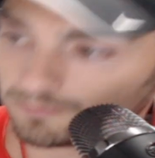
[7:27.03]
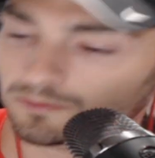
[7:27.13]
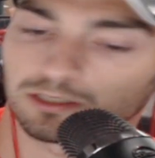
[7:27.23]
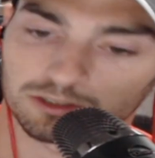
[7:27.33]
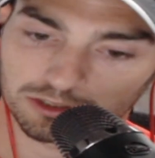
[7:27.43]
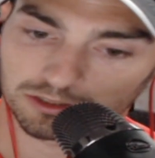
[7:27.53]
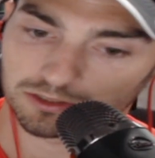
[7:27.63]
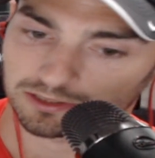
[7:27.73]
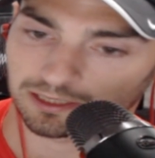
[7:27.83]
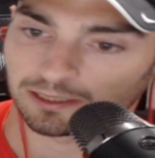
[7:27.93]
also, you'll
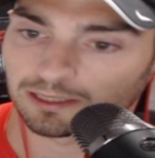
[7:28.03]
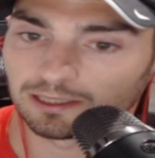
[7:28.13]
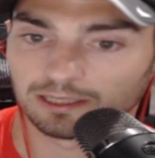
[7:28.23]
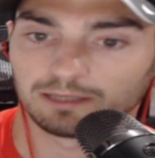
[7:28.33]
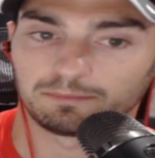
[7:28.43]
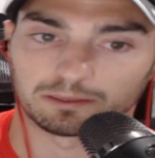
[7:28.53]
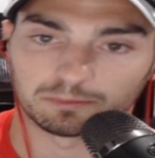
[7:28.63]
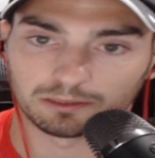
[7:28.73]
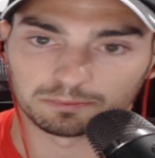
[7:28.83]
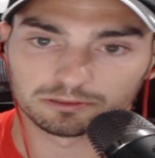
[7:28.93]
say
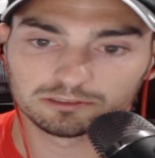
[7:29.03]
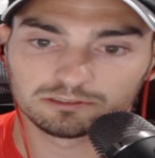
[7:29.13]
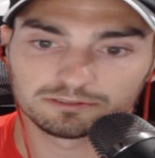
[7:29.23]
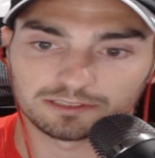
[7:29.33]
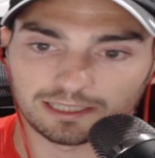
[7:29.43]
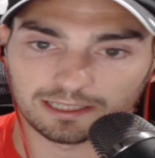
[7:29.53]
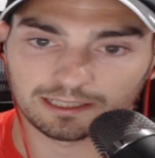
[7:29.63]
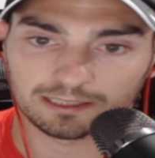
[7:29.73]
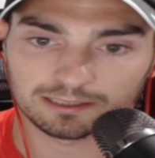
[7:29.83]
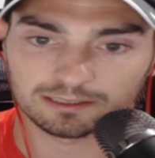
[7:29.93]
Pickleball approved,
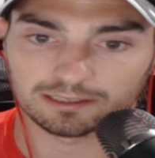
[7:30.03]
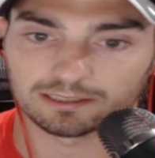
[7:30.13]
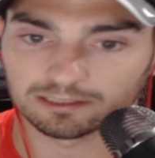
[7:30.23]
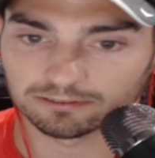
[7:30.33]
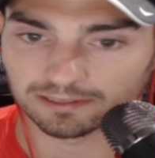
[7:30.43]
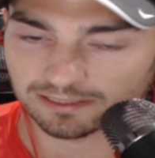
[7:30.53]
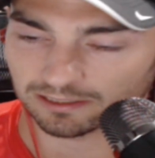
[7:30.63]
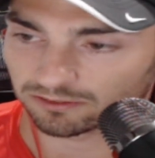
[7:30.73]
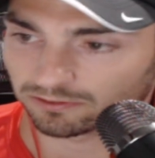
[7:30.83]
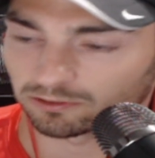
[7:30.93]
and it
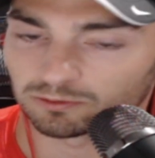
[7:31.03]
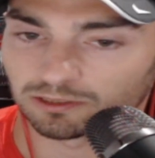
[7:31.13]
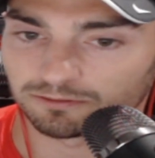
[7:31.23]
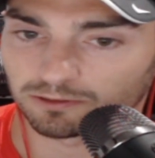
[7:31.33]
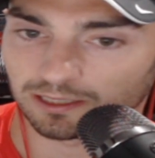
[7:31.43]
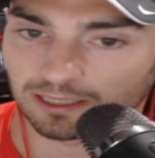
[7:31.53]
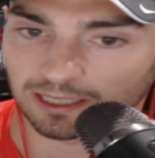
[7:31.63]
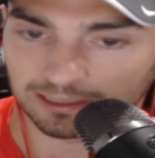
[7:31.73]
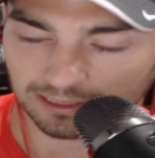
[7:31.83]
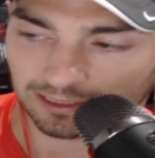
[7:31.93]
retails for
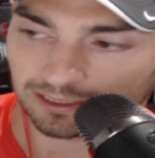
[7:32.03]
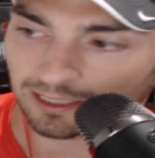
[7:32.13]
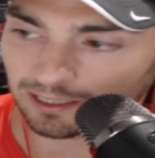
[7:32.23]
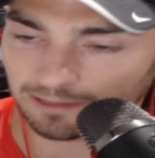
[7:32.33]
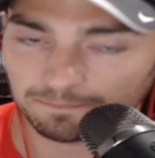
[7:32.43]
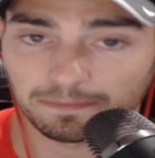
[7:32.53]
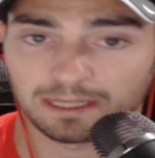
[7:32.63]
$149.99.